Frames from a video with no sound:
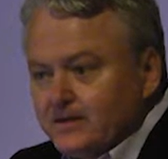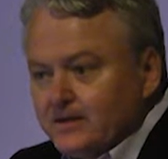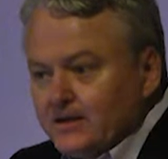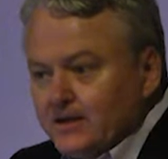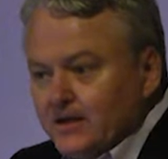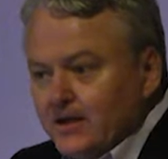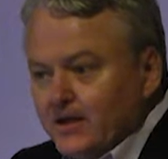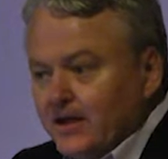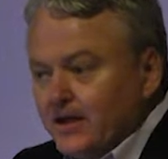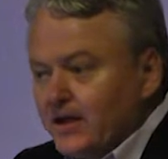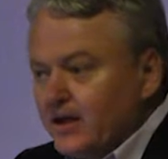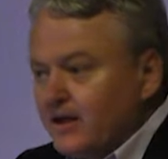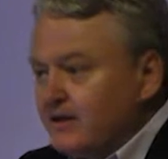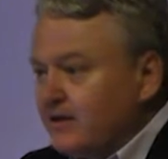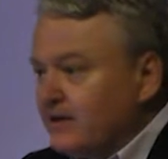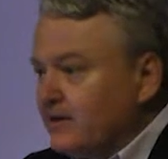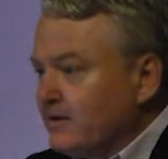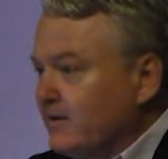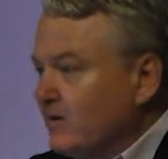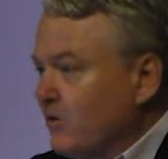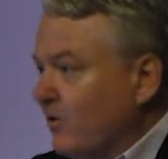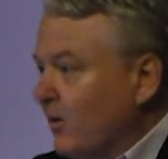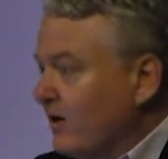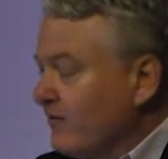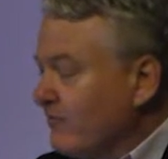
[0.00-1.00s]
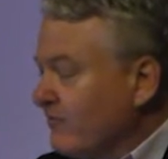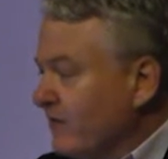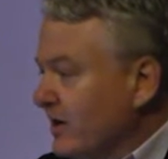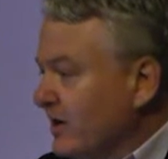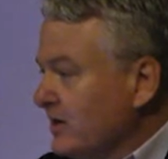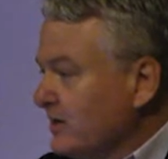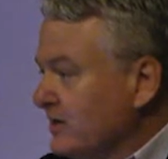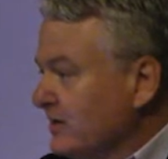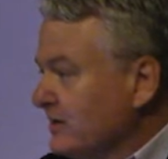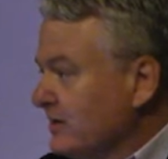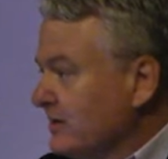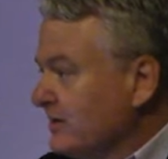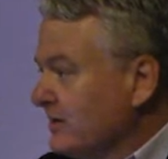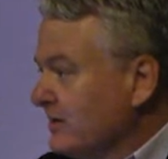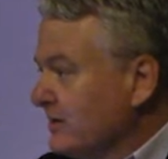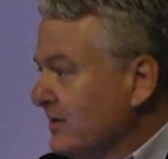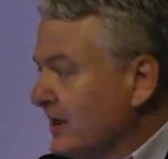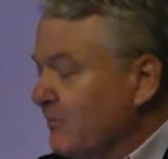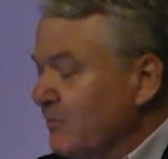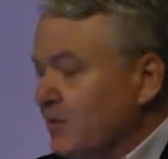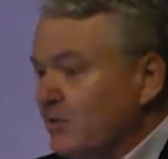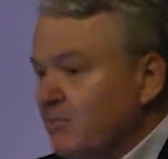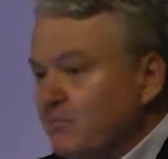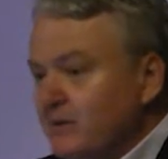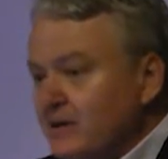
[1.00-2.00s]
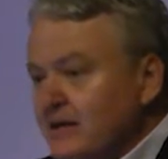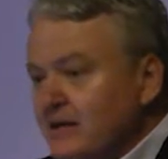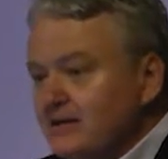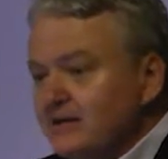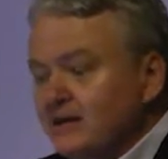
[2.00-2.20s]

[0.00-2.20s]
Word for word: And quite frankly, they've been beating